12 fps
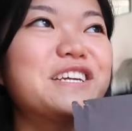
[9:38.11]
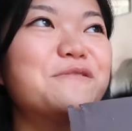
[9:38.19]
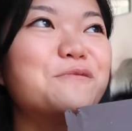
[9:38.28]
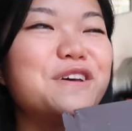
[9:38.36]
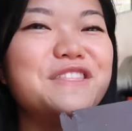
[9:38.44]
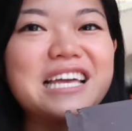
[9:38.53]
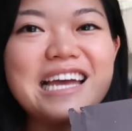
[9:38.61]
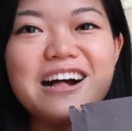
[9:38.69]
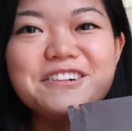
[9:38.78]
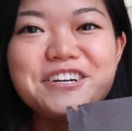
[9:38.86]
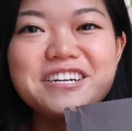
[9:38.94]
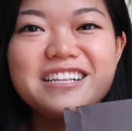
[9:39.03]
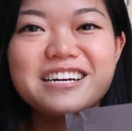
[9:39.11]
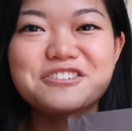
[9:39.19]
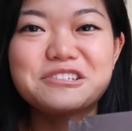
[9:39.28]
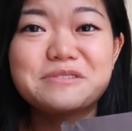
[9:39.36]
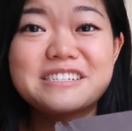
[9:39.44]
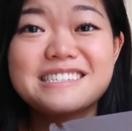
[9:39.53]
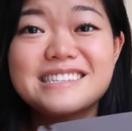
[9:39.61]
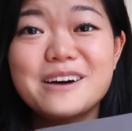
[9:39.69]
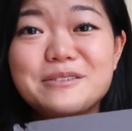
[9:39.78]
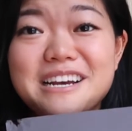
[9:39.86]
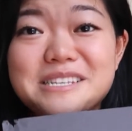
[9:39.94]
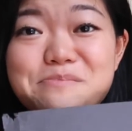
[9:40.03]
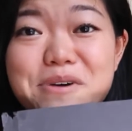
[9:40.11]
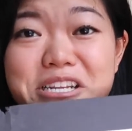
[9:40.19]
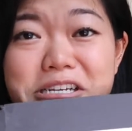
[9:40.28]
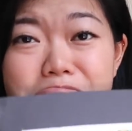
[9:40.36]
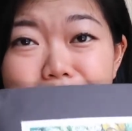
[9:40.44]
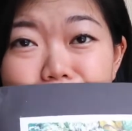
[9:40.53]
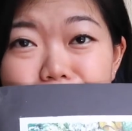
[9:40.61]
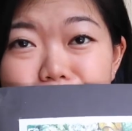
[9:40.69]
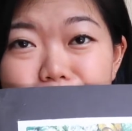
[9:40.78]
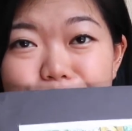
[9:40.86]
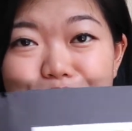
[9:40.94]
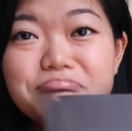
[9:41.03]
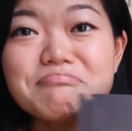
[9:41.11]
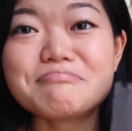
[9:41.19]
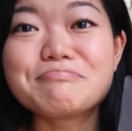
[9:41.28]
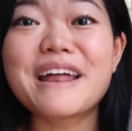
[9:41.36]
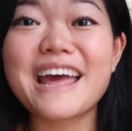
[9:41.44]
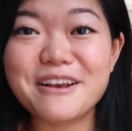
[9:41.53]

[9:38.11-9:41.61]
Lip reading: didn't win the gallery collection one because that one has money. But